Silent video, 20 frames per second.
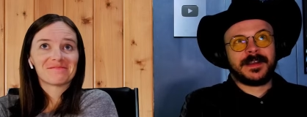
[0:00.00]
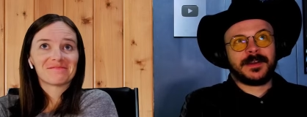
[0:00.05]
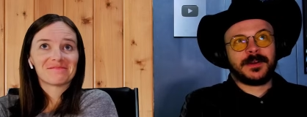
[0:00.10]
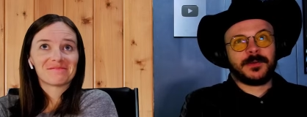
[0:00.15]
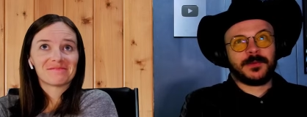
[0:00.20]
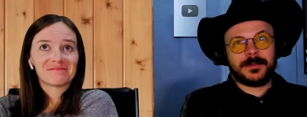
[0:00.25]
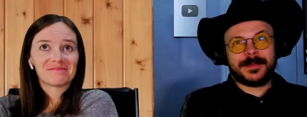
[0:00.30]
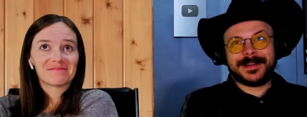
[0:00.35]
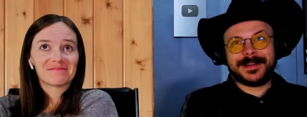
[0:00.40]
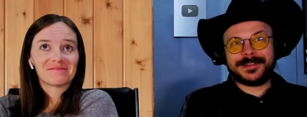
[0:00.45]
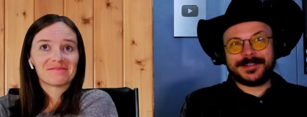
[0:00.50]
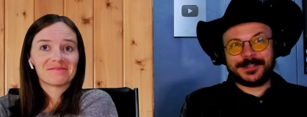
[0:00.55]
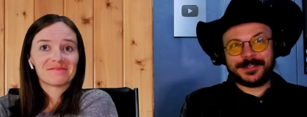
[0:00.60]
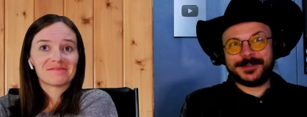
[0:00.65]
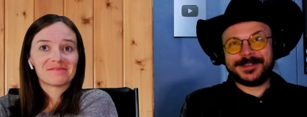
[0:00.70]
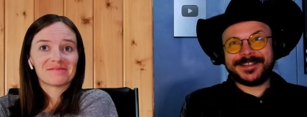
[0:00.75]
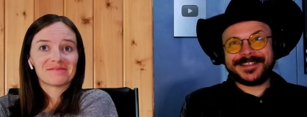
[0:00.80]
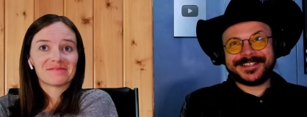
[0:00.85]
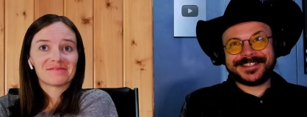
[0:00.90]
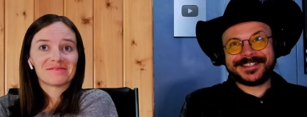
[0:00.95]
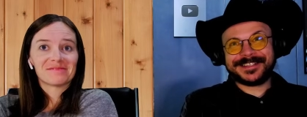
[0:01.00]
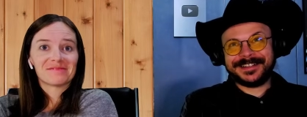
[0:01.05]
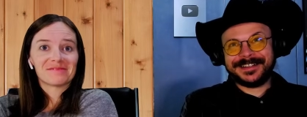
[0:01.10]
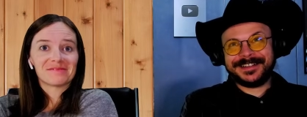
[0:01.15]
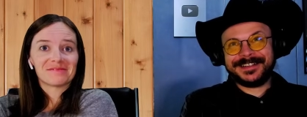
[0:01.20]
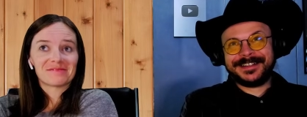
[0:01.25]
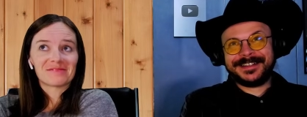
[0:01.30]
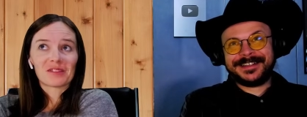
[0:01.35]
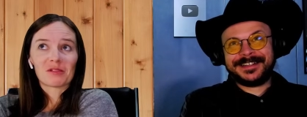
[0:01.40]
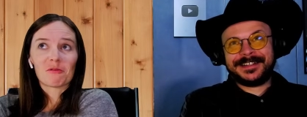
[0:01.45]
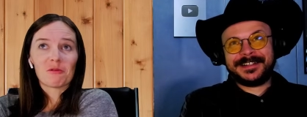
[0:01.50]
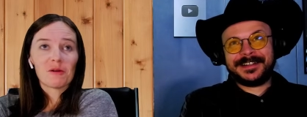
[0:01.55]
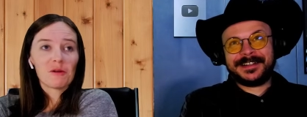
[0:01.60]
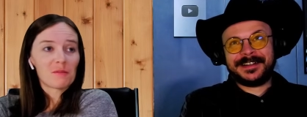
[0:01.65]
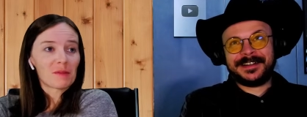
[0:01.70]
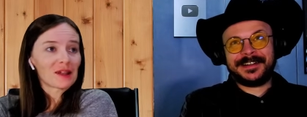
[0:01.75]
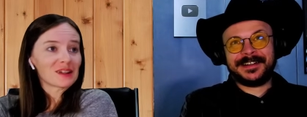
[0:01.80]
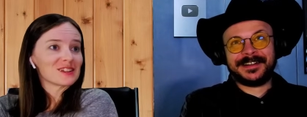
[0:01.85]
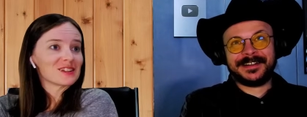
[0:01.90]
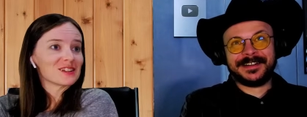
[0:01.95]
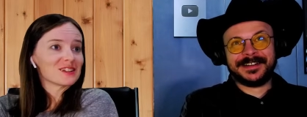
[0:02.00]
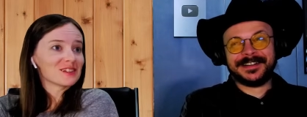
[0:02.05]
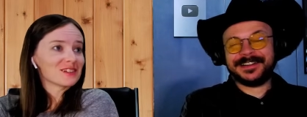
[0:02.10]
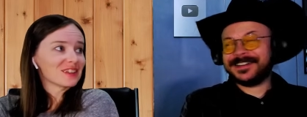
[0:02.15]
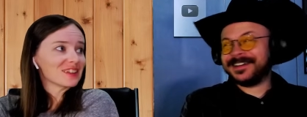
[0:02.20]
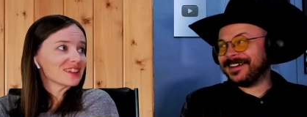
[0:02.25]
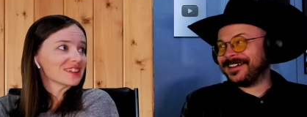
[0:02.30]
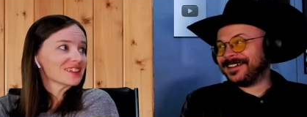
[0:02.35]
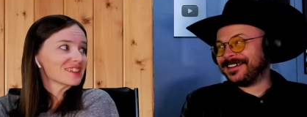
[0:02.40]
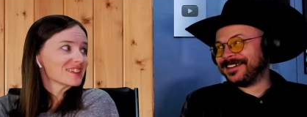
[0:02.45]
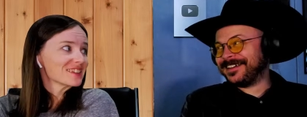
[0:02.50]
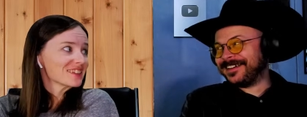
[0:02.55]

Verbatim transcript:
Speaker 1: We're about to do
Speaker 2: this? We're about to do this.